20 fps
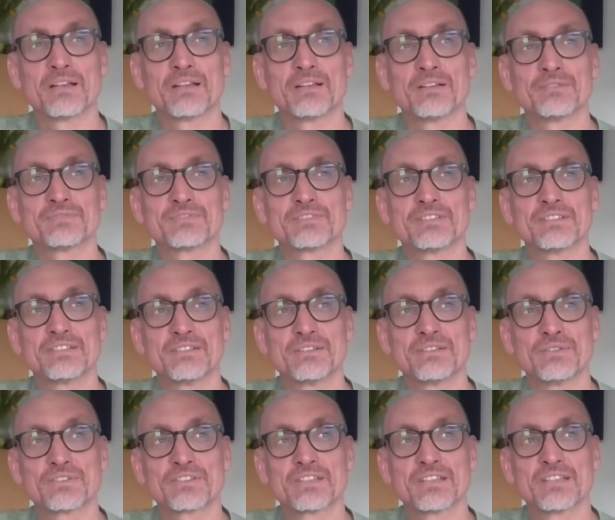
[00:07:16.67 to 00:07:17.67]
I often
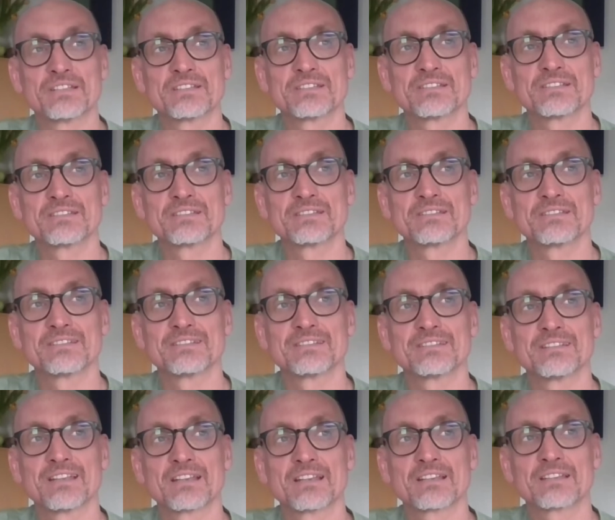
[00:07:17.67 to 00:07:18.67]
use this
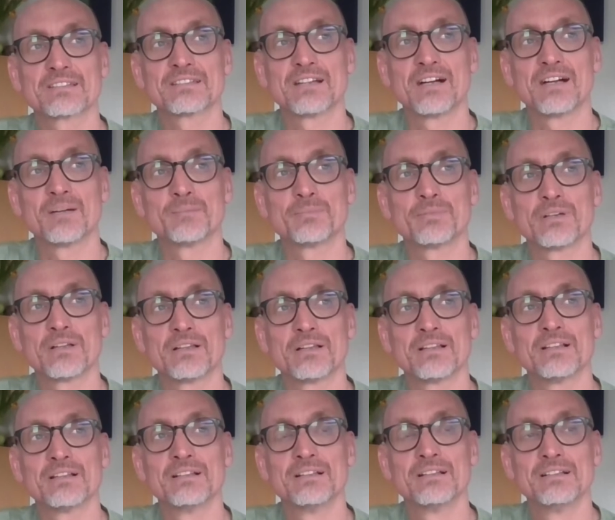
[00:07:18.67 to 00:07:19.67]

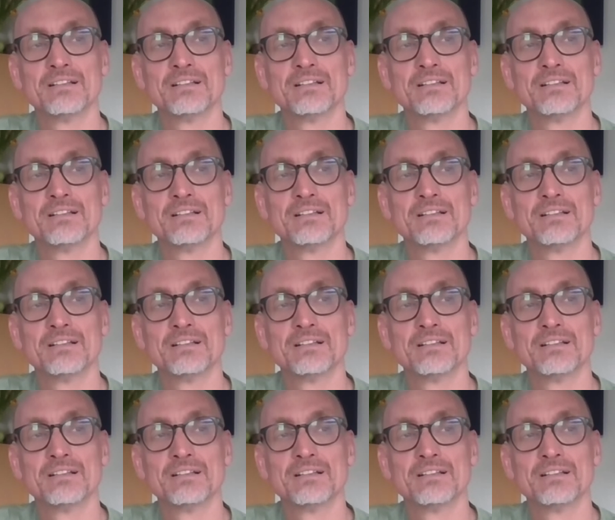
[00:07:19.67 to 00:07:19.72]
example